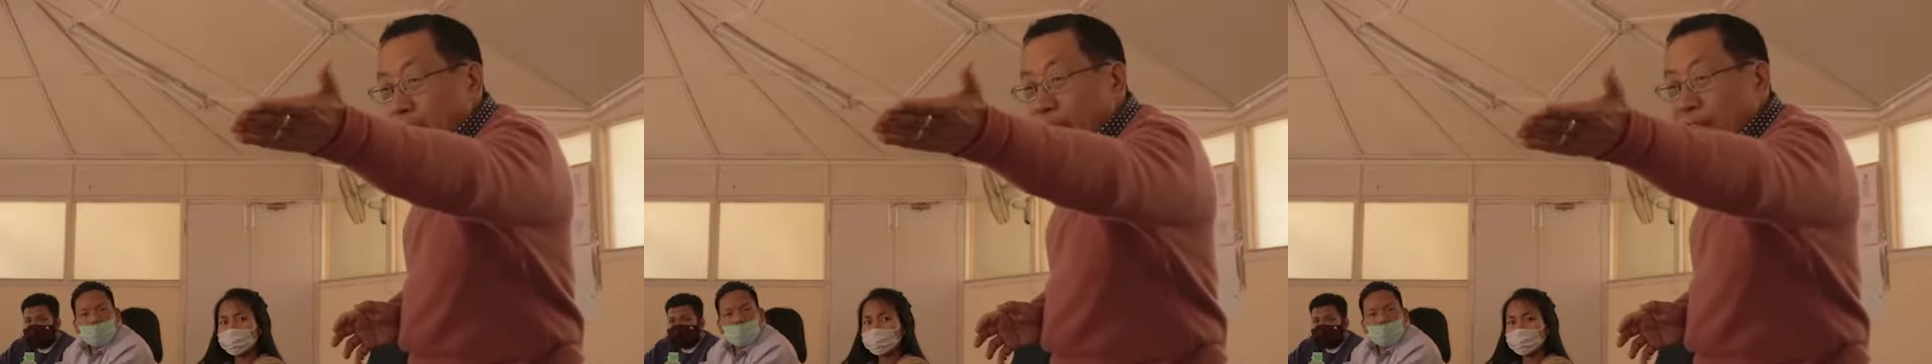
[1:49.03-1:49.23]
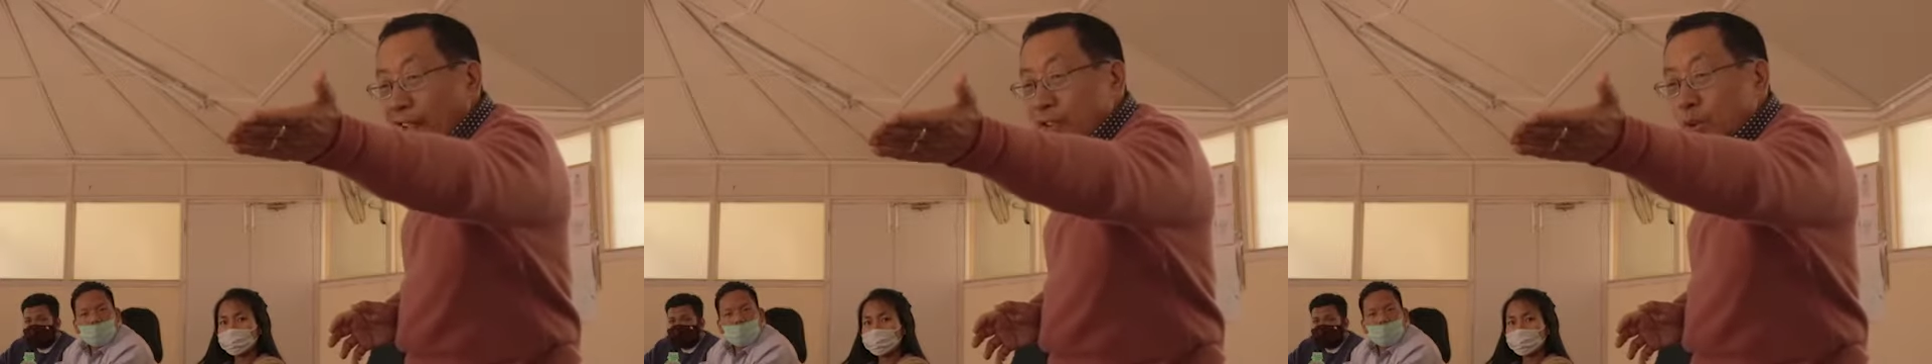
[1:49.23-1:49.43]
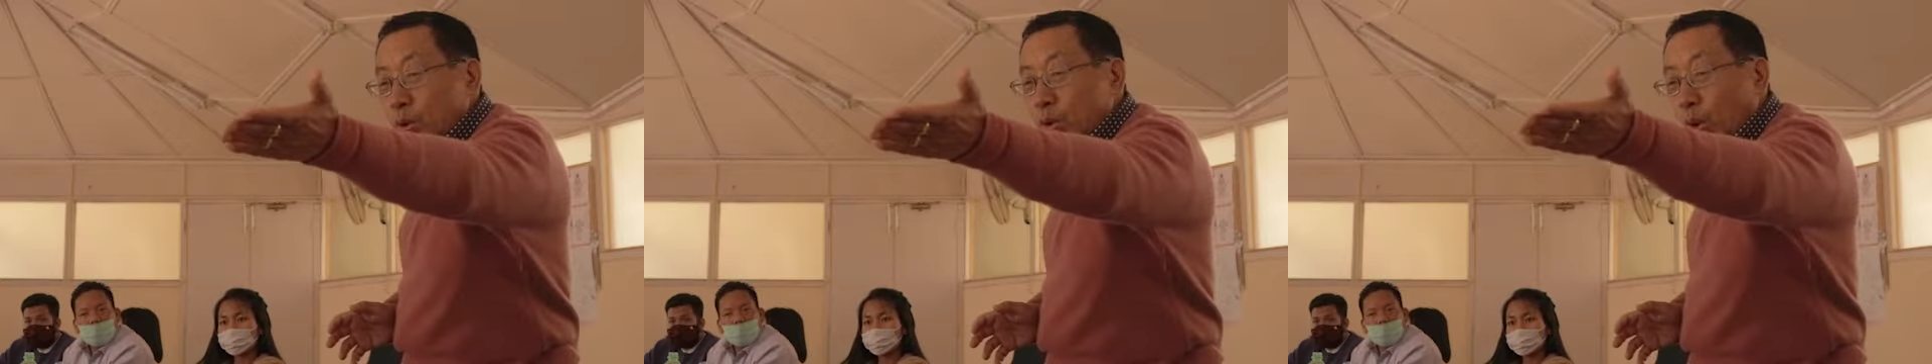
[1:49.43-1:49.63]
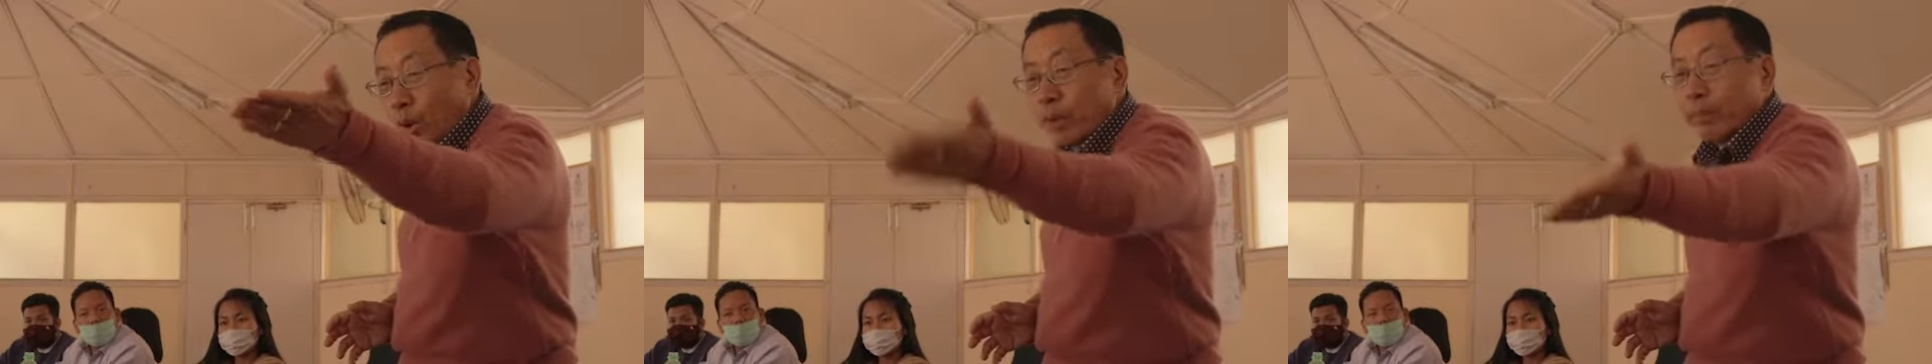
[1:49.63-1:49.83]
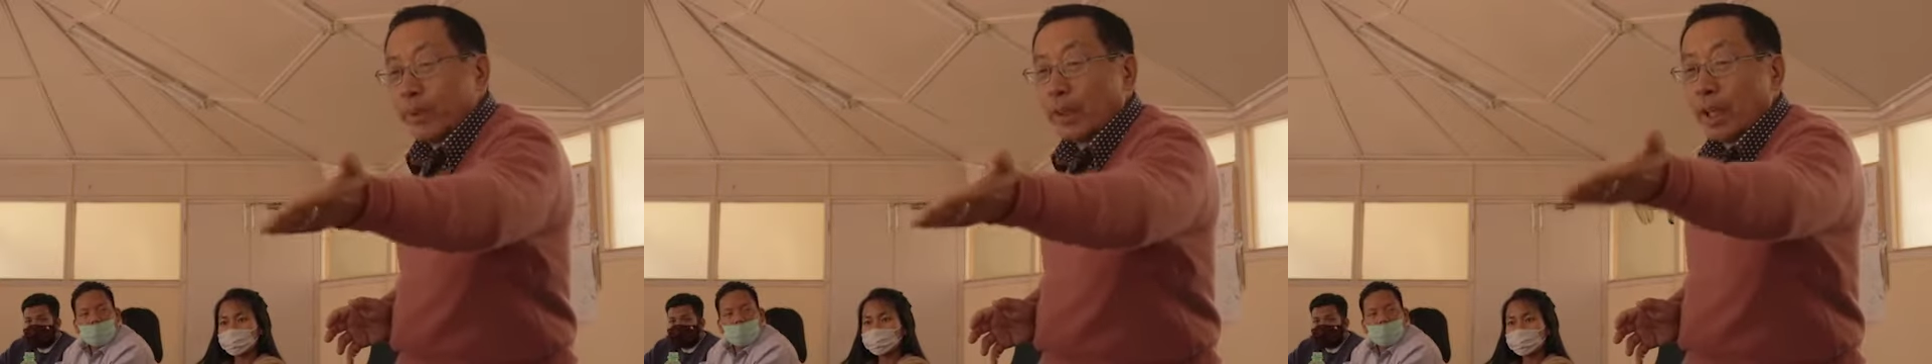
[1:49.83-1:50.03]
he has
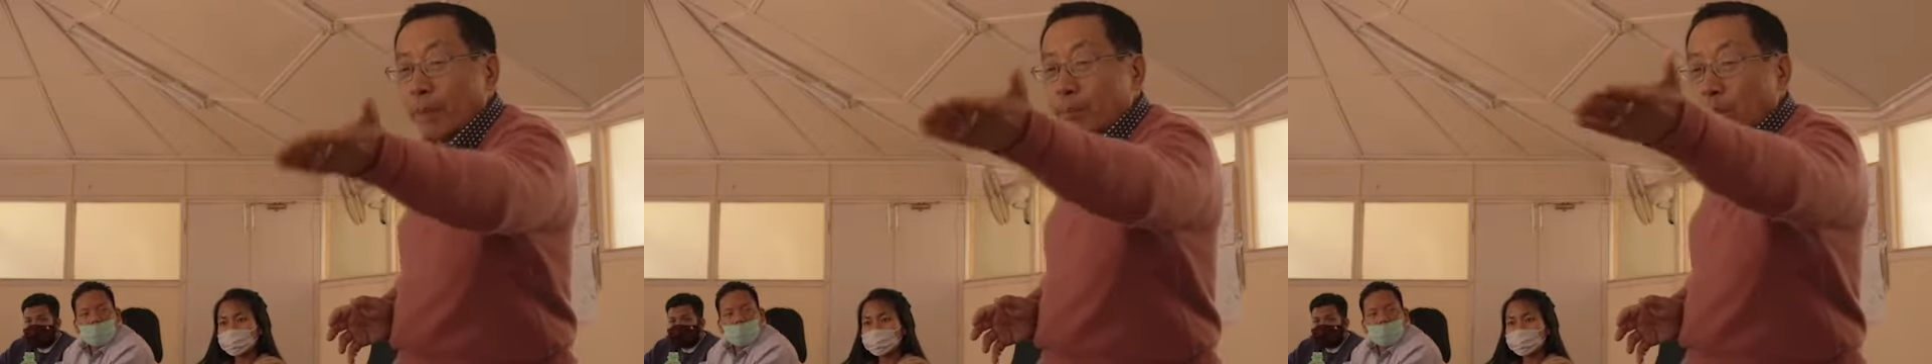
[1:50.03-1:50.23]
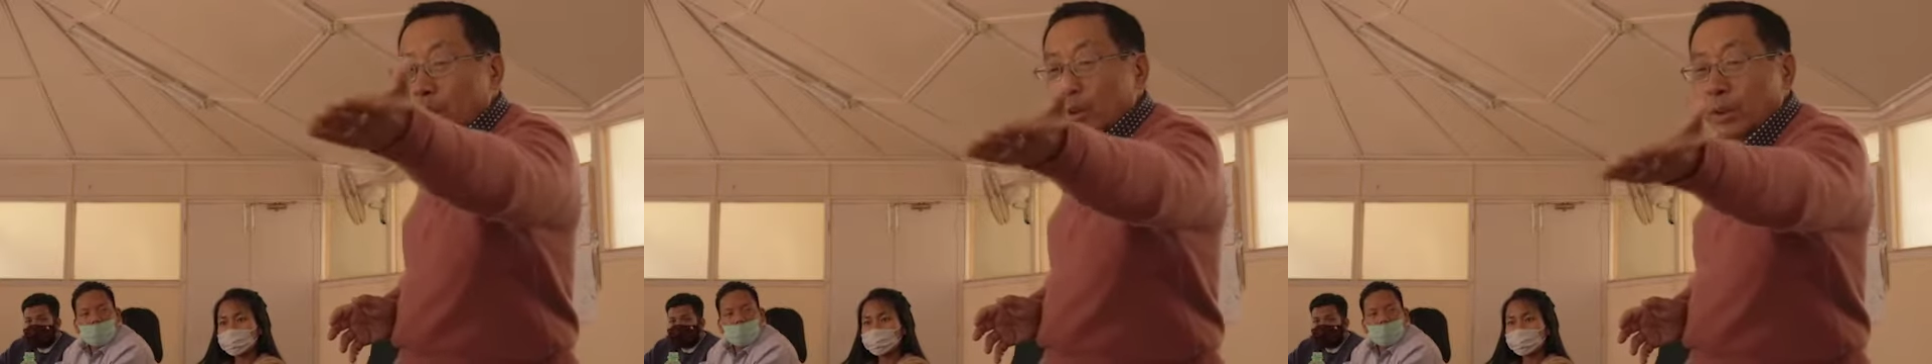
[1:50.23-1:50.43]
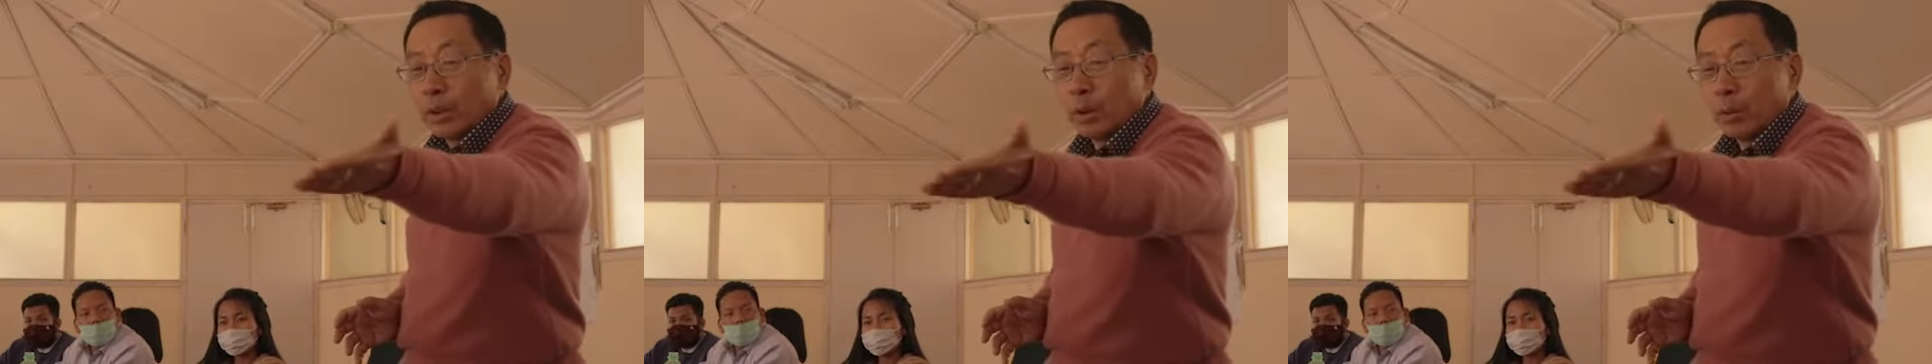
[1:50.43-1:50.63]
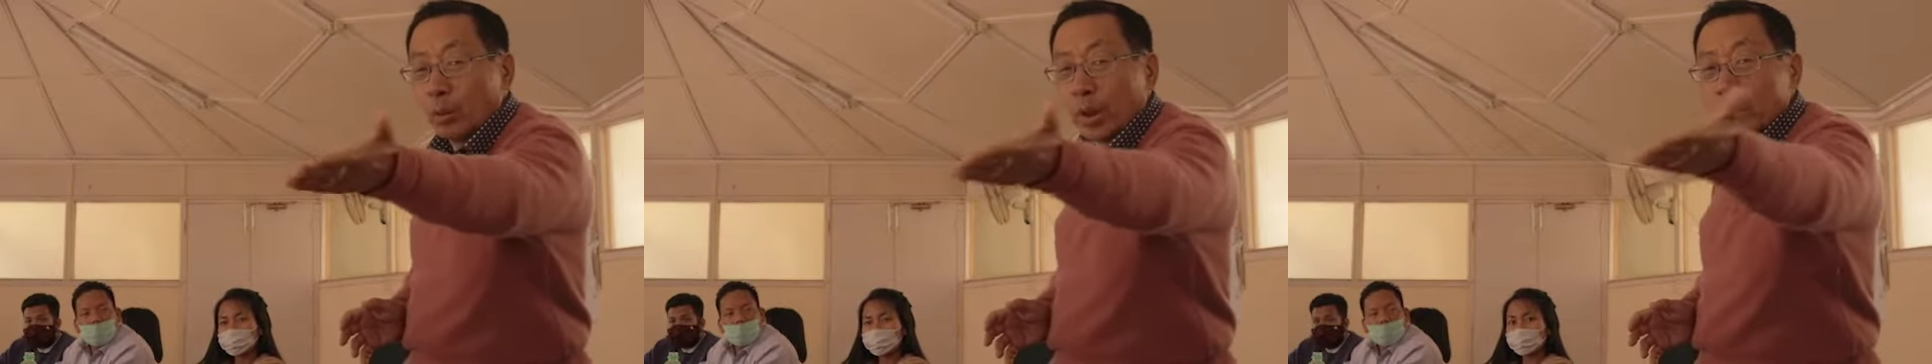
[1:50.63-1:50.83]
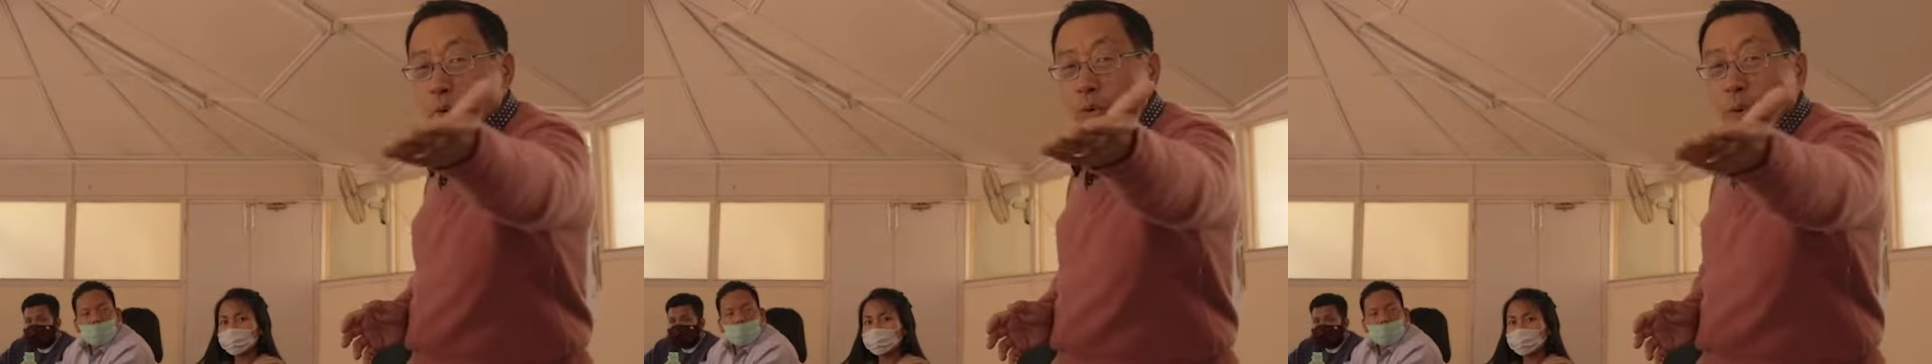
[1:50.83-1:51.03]
shown me about the
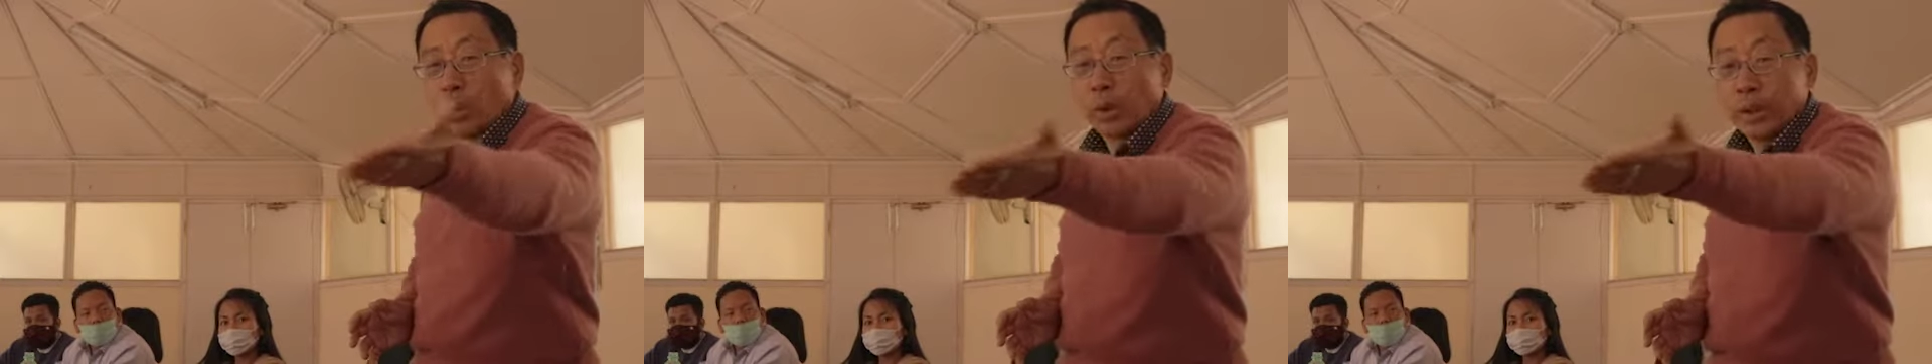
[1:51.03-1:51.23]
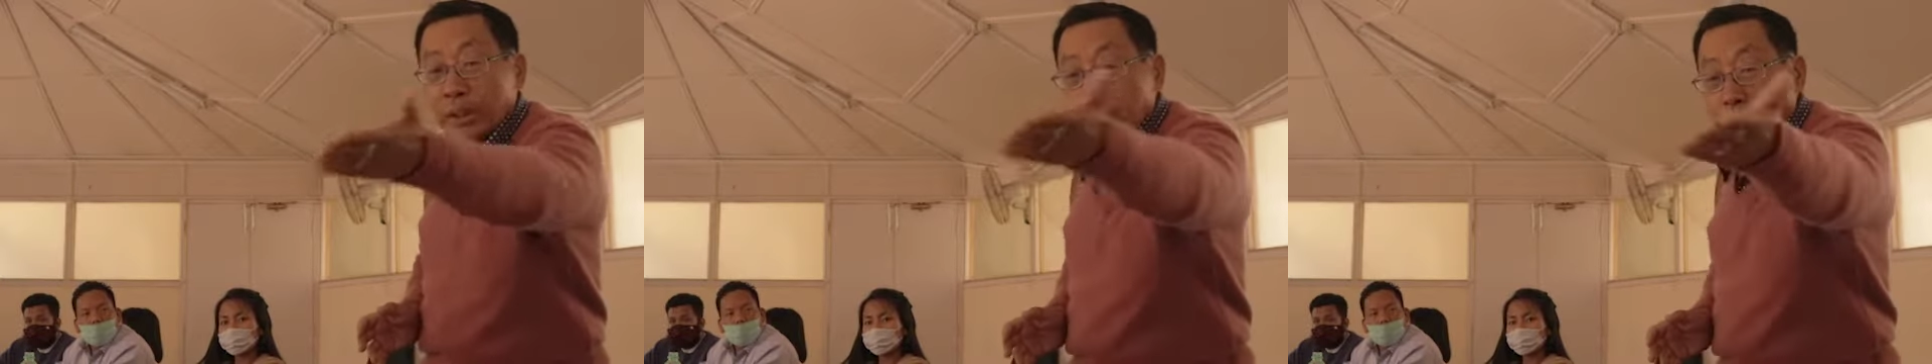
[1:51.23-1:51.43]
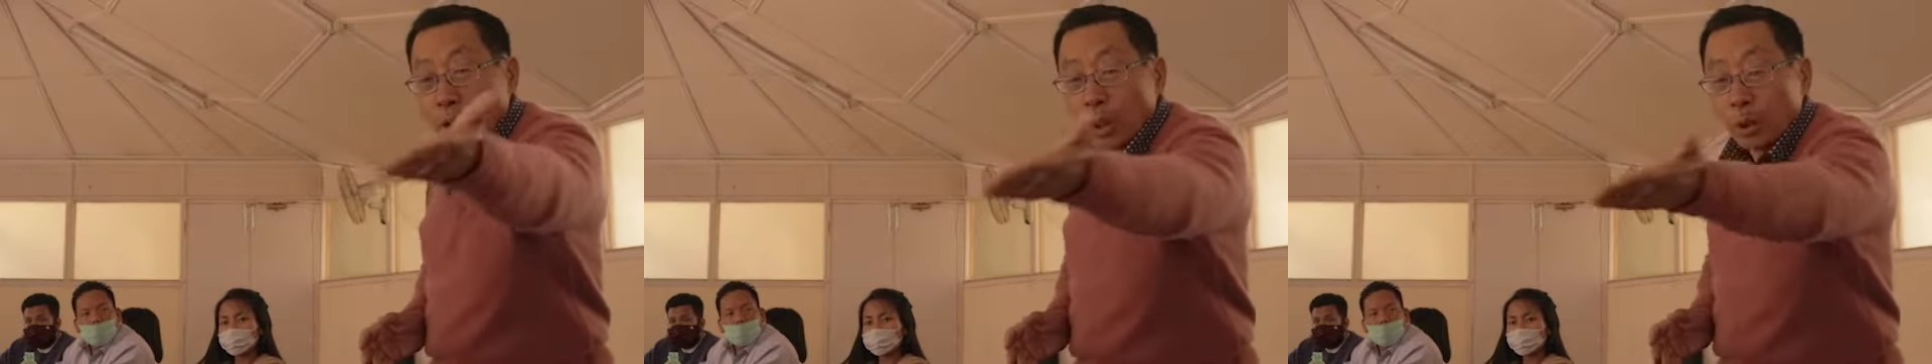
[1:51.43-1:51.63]
Wancho in,